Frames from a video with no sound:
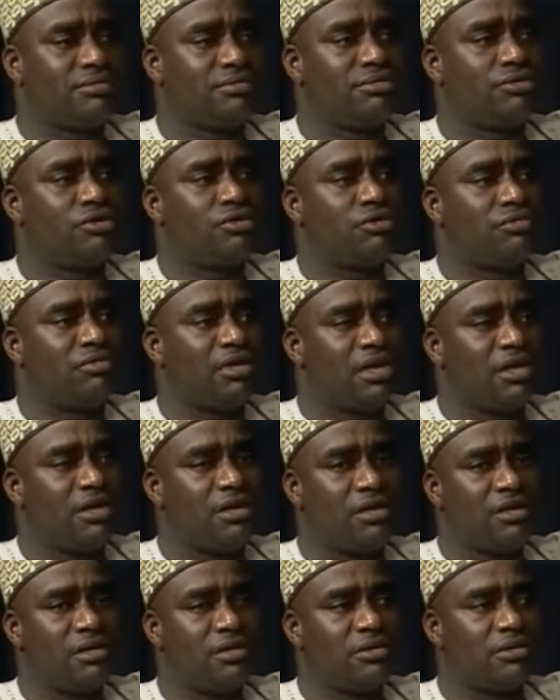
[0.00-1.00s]

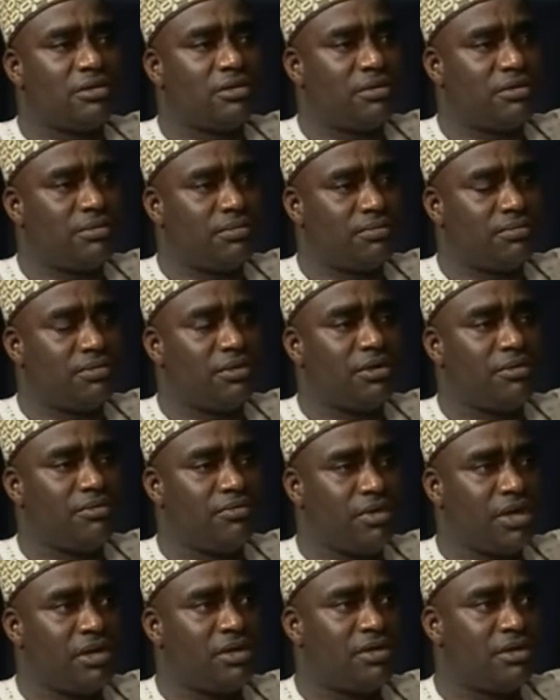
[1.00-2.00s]
providing
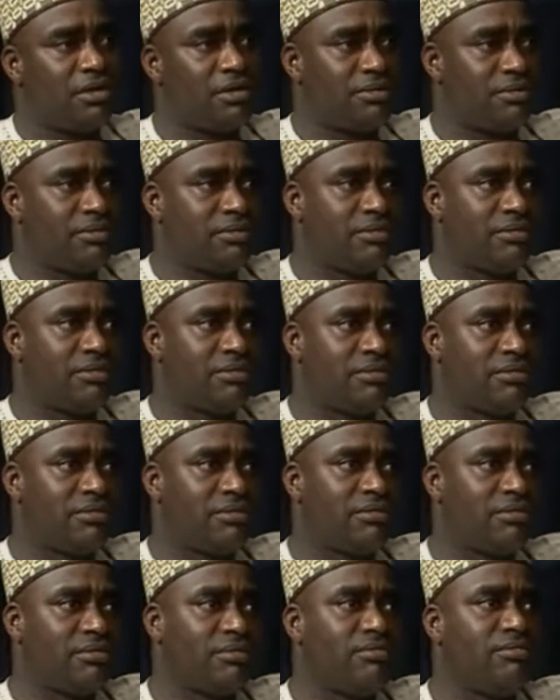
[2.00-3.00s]
preventive
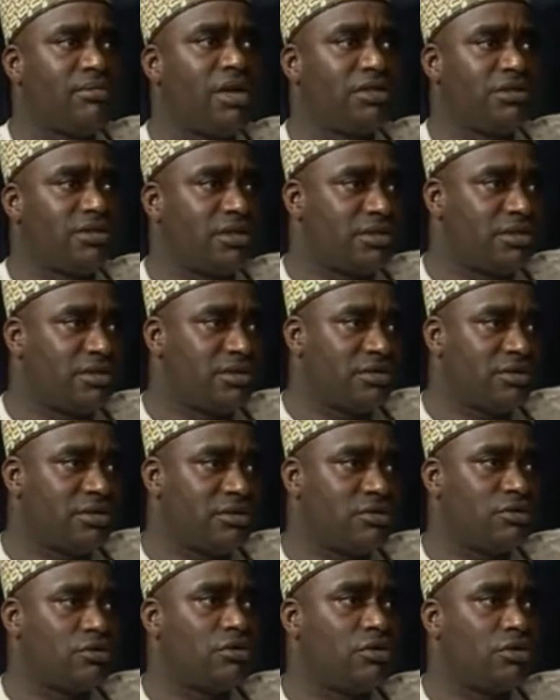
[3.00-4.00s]
measures
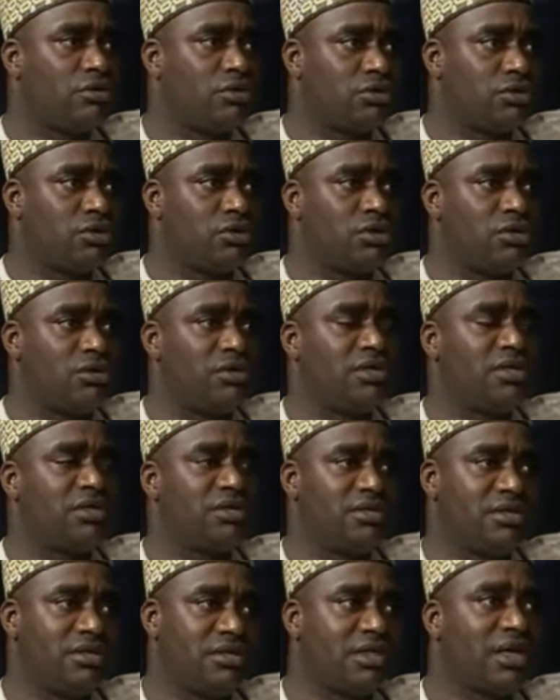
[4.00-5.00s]
to control
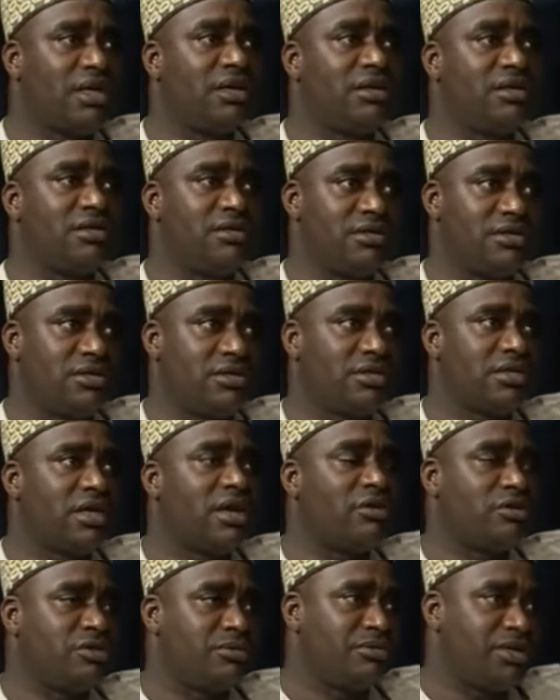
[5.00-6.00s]
disease and disease
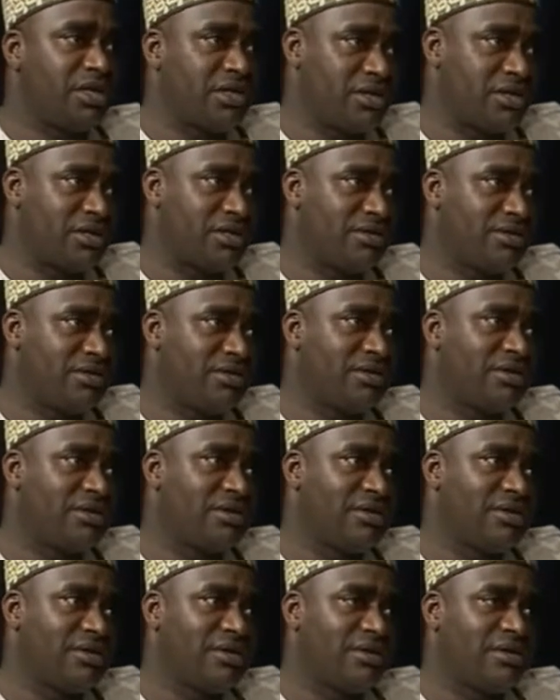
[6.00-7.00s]
outbreak,
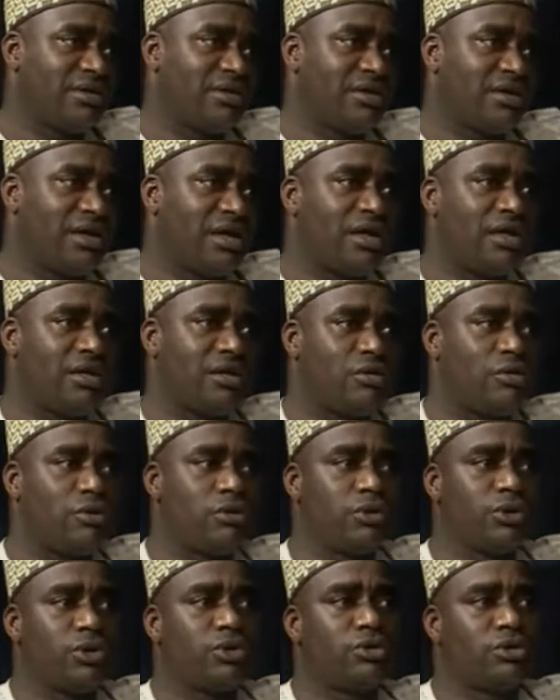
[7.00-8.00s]
and
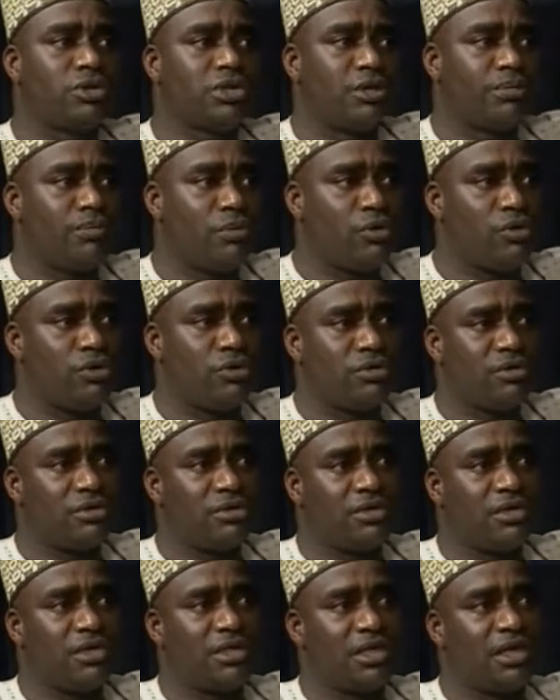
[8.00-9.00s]
also to support
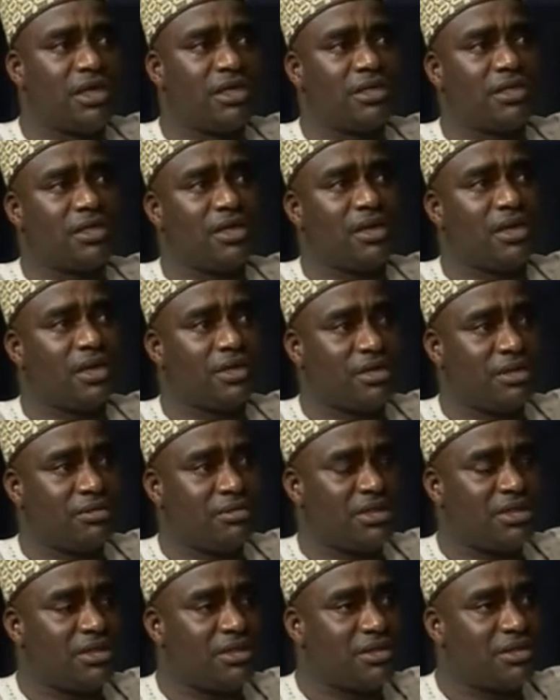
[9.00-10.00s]
educational
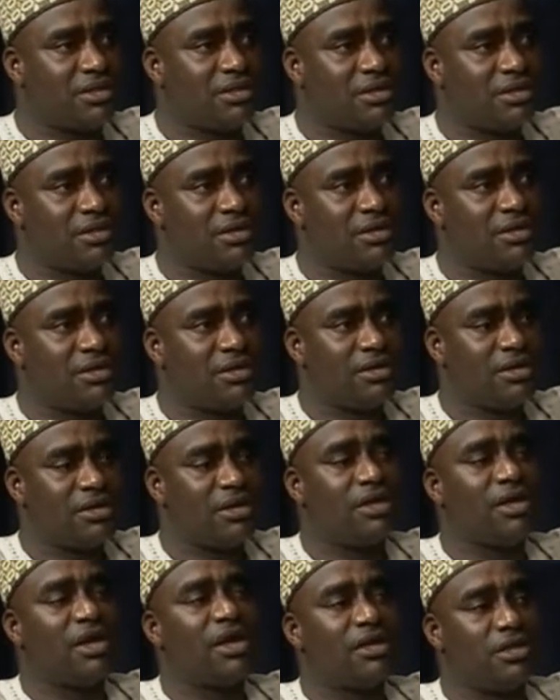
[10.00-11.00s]
activities
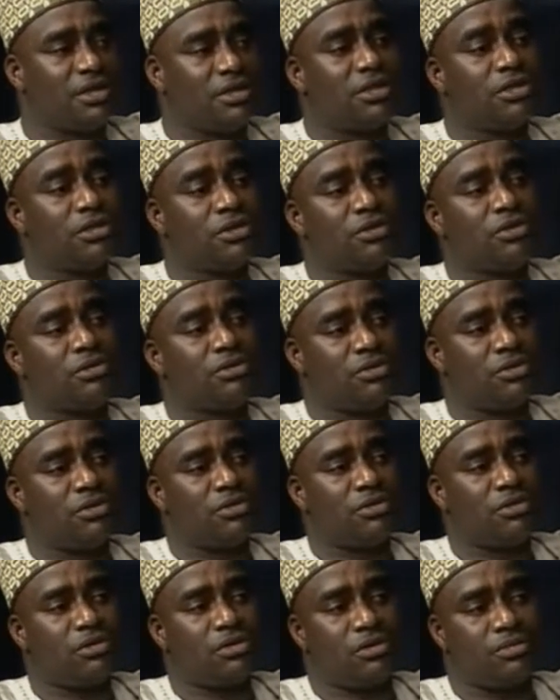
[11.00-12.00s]
in addition to
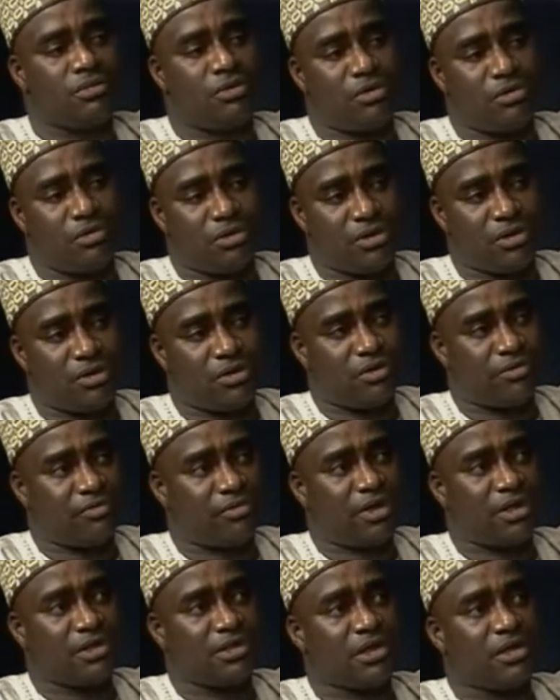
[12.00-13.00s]
the provision of
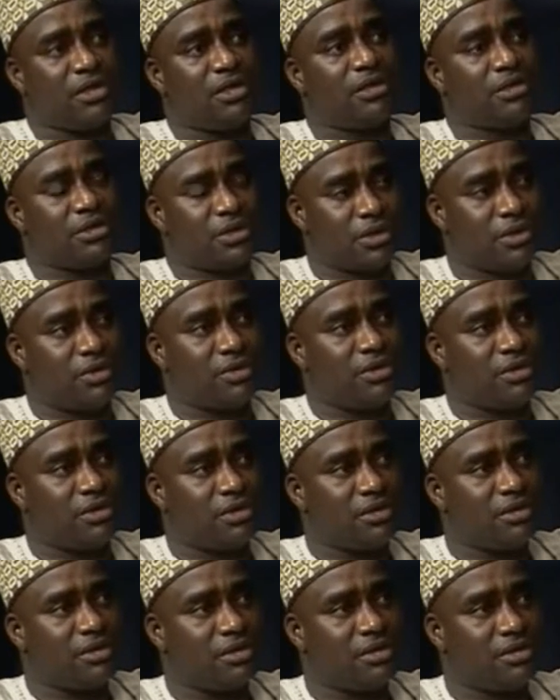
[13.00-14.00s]
general
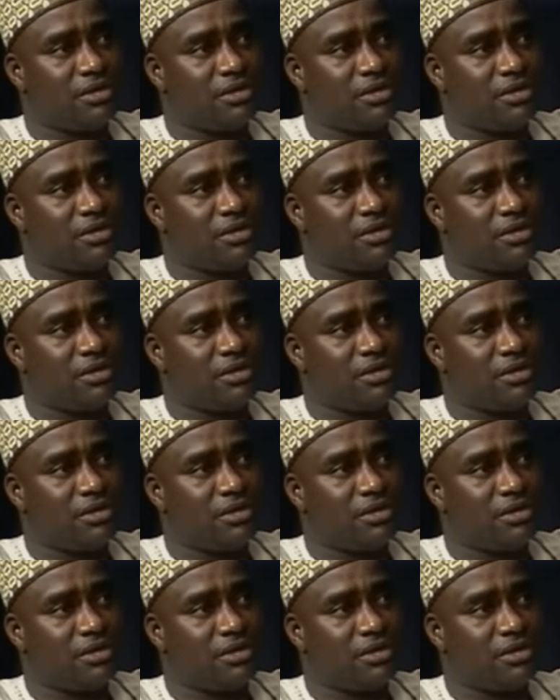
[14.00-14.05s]
security.